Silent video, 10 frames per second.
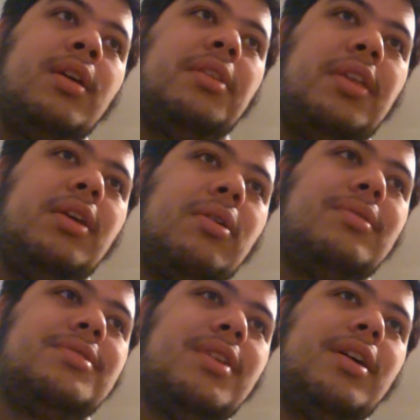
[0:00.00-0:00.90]
the
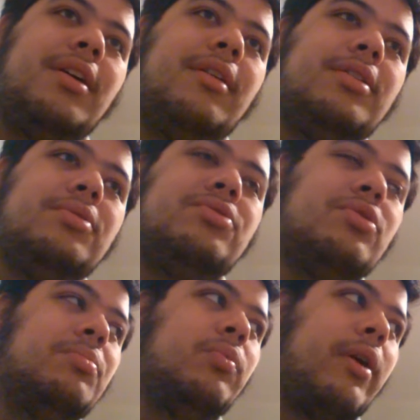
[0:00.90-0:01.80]
old uh,
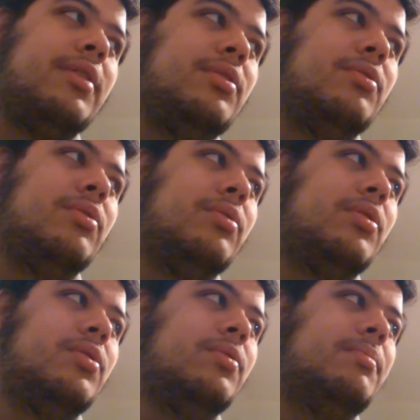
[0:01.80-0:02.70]
YouTube where you
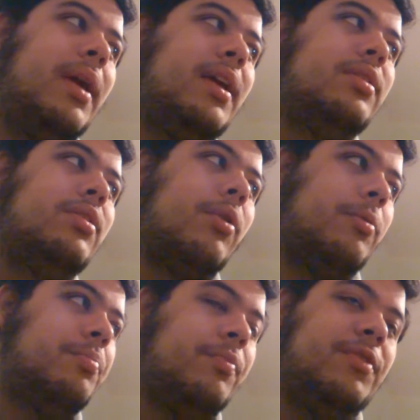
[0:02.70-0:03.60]
could make
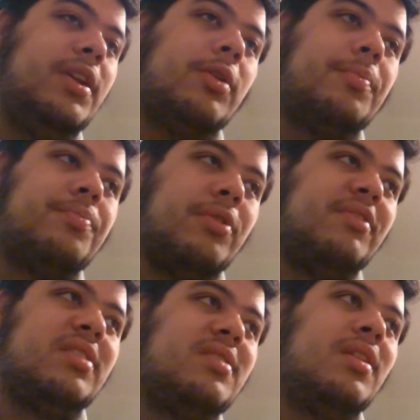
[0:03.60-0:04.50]
your video
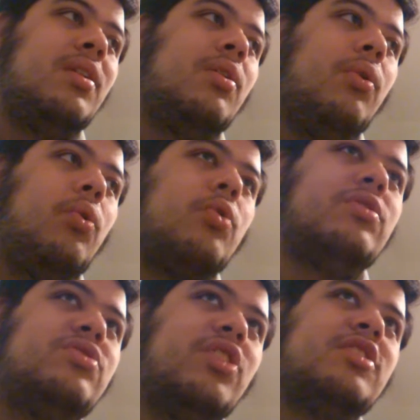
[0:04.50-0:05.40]
private or
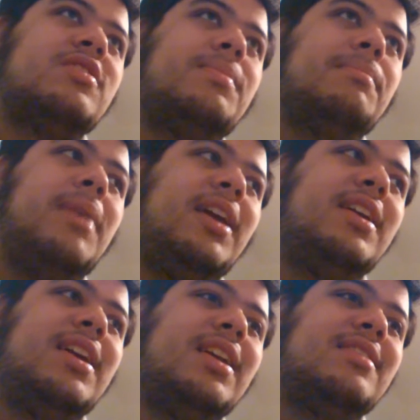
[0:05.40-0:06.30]
just
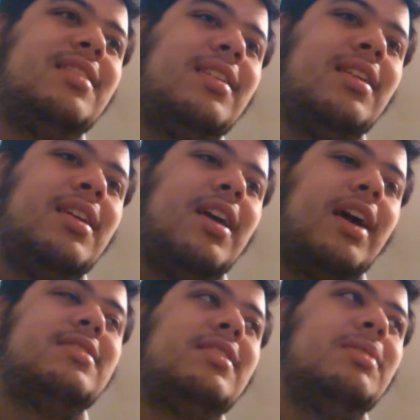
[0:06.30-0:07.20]
make it
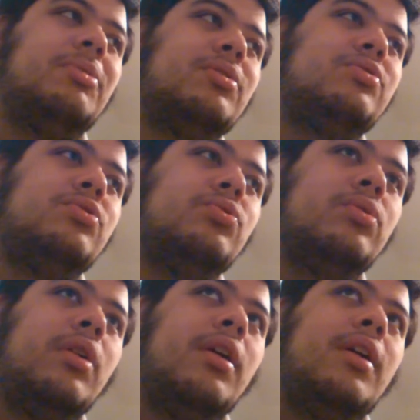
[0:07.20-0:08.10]
accessible to
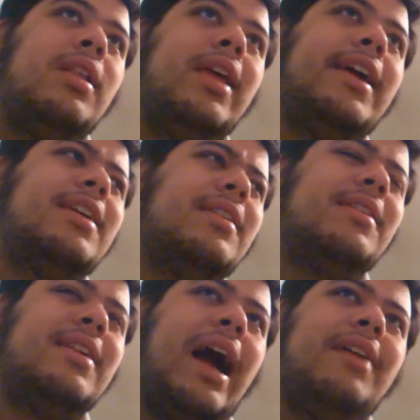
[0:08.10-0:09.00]
like
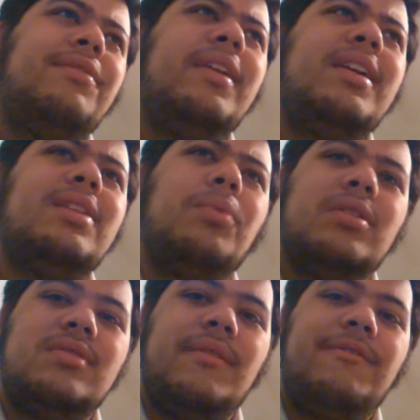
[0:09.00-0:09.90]
I think it
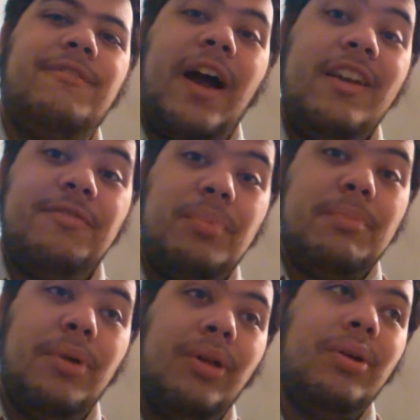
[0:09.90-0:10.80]
was five
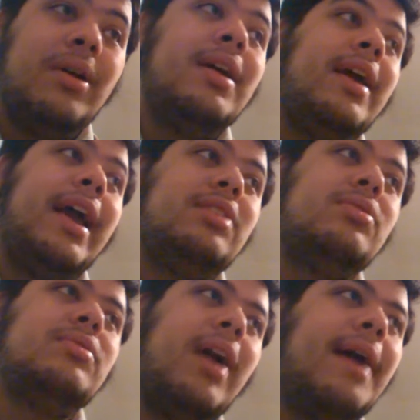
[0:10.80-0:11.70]
people and
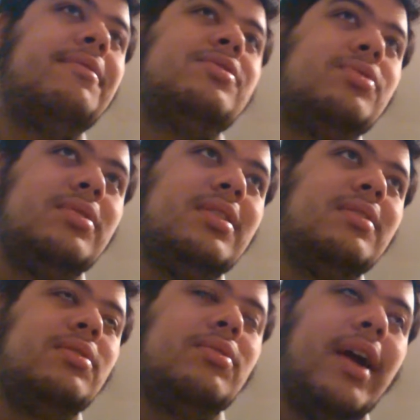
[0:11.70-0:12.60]
you have to
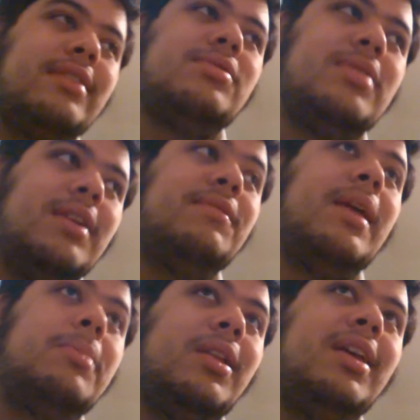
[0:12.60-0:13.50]
you had to give
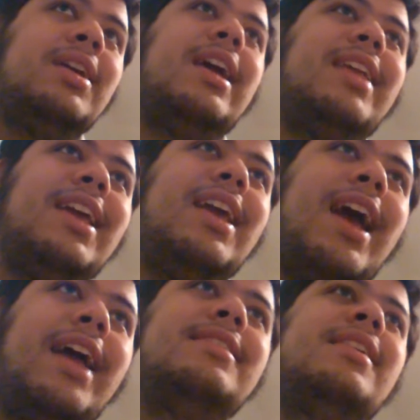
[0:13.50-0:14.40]
them the link and they
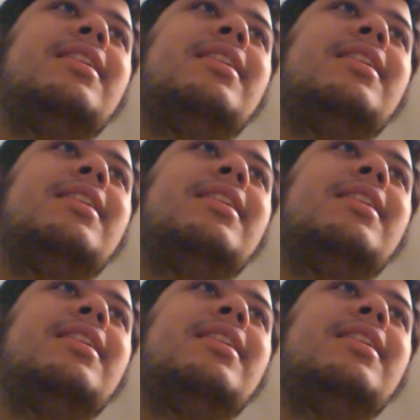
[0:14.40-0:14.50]
had